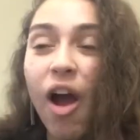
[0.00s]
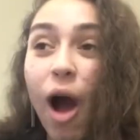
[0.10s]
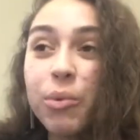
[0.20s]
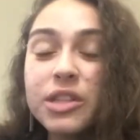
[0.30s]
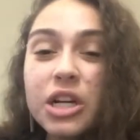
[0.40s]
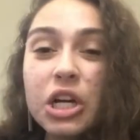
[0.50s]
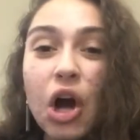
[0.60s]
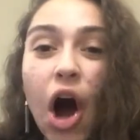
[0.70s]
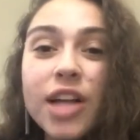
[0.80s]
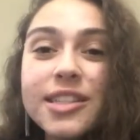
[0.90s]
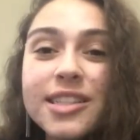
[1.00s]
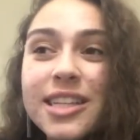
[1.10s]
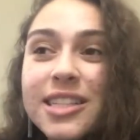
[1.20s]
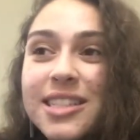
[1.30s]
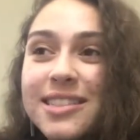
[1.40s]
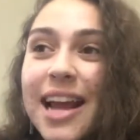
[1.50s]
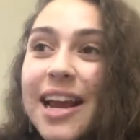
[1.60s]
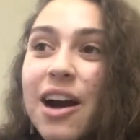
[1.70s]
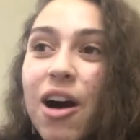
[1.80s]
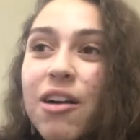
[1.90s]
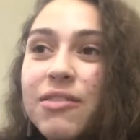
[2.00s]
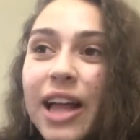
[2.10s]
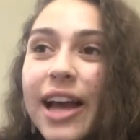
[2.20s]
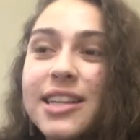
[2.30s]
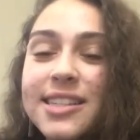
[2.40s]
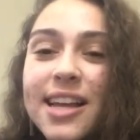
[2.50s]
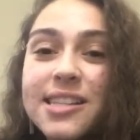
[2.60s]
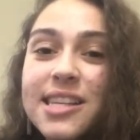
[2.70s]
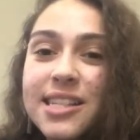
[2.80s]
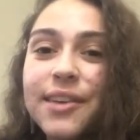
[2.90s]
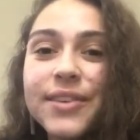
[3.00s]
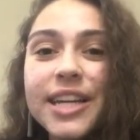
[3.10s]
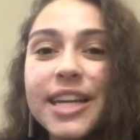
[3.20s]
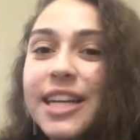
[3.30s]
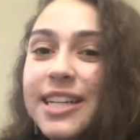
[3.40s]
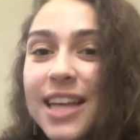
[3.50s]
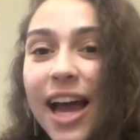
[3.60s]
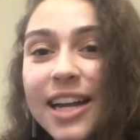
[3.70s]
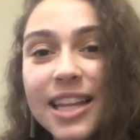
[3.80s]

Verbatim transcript: I was in a constant state of like sensitivity and anxiety,